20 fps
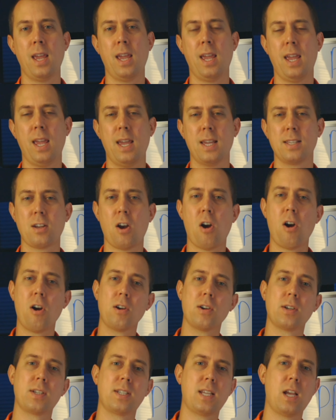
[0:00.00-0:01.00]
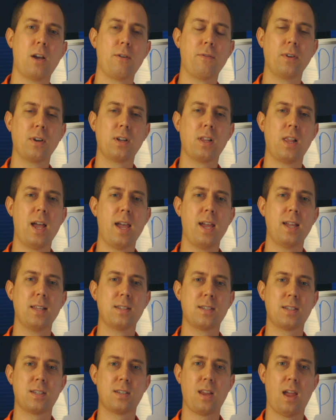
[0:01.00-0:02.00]
It's a harder sell for
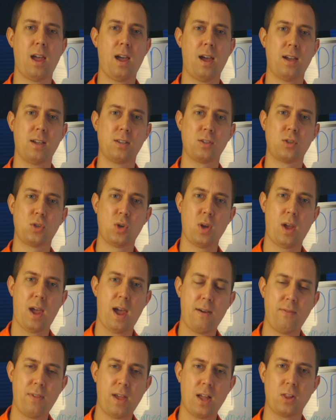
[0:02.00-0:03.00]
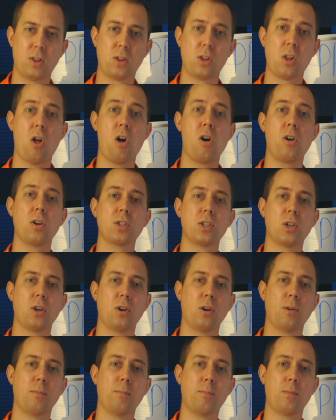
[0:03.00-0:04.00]
clients to have that
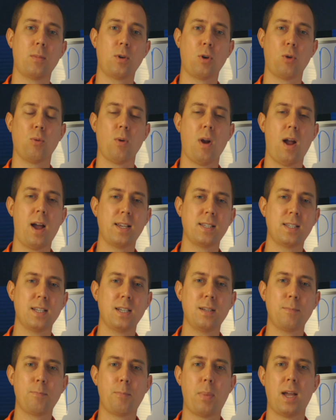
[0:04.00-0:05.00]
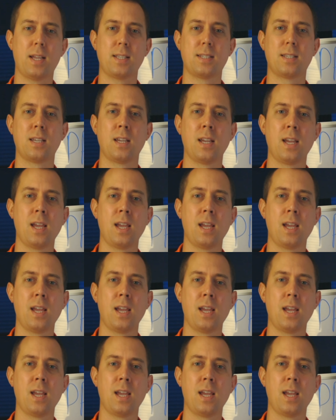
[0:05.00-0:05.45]
long-term horizon, but